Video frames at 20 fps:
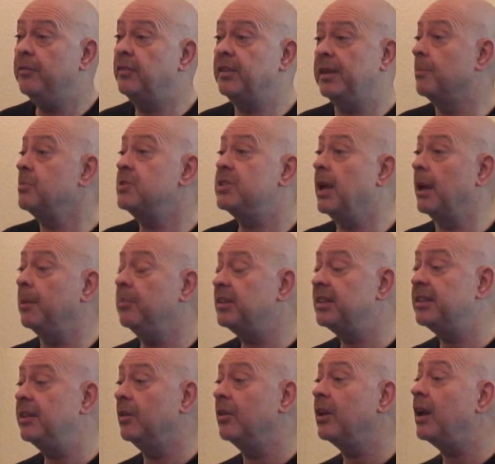sometimes
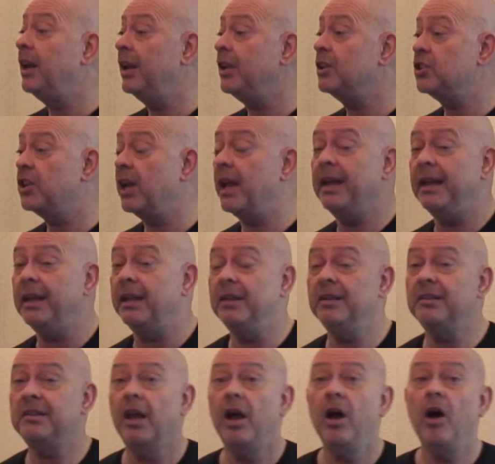still
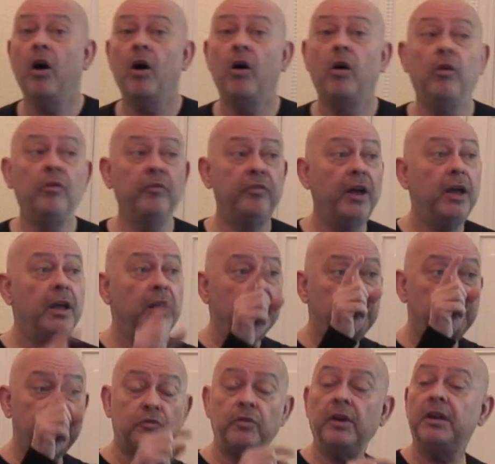cliches, of
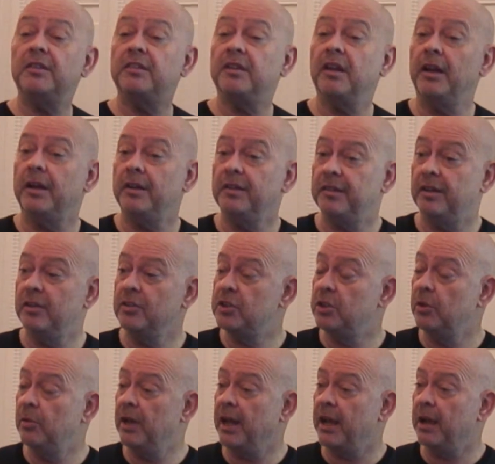street signs in
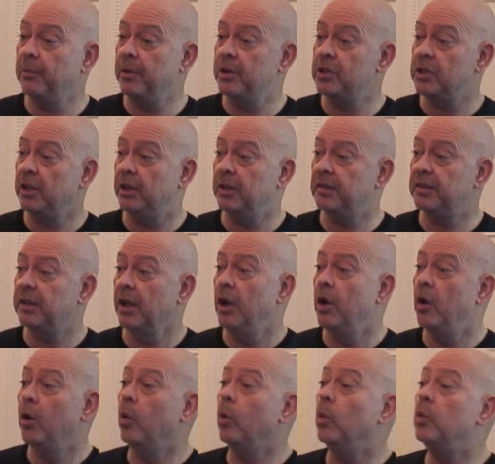2 languages,
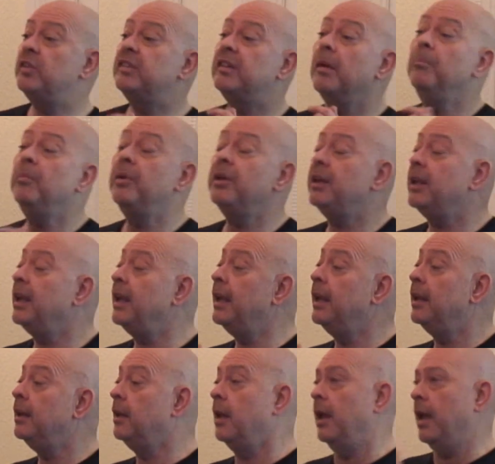or somebody
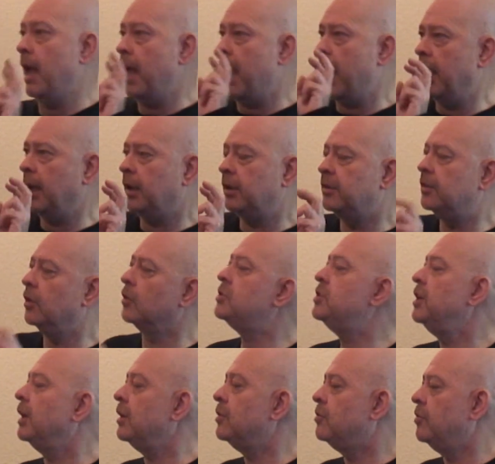in
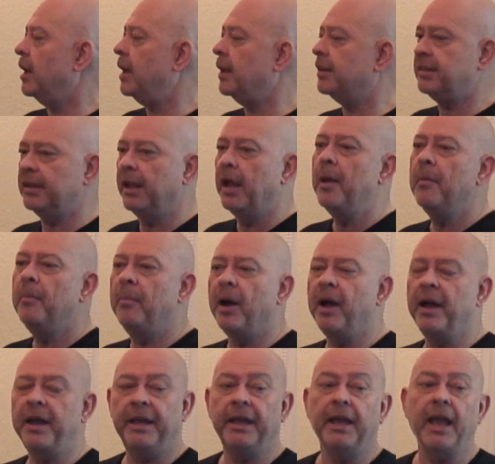exotic dress
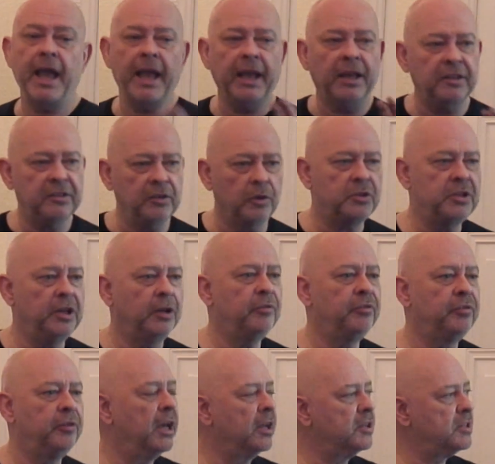buying exotic
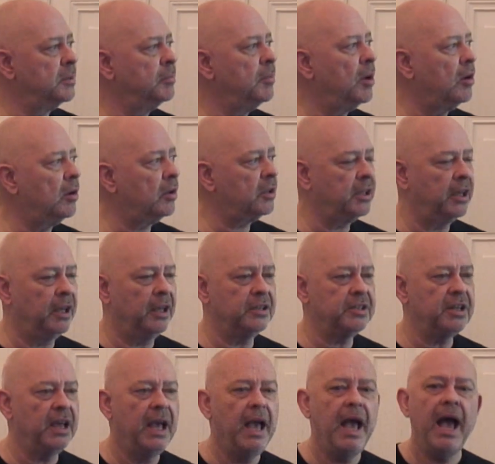fruit at a market.
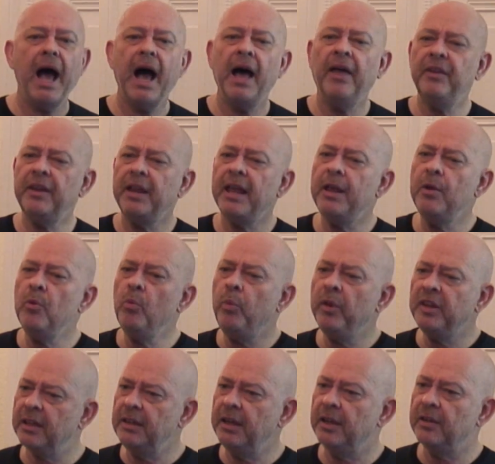And we
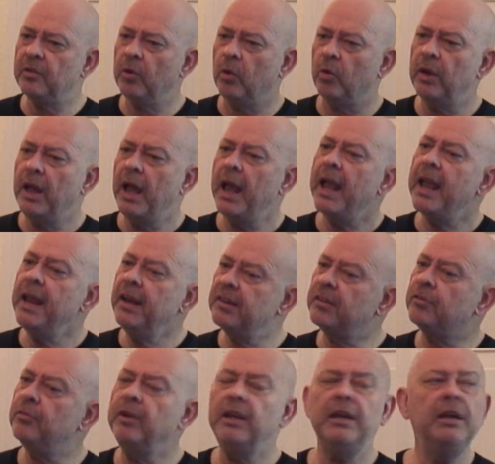suddenly thought, it's
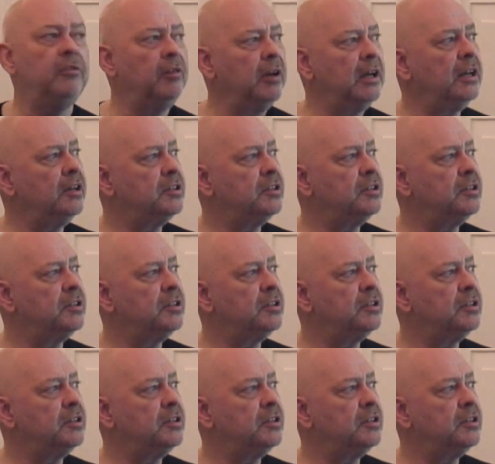really, really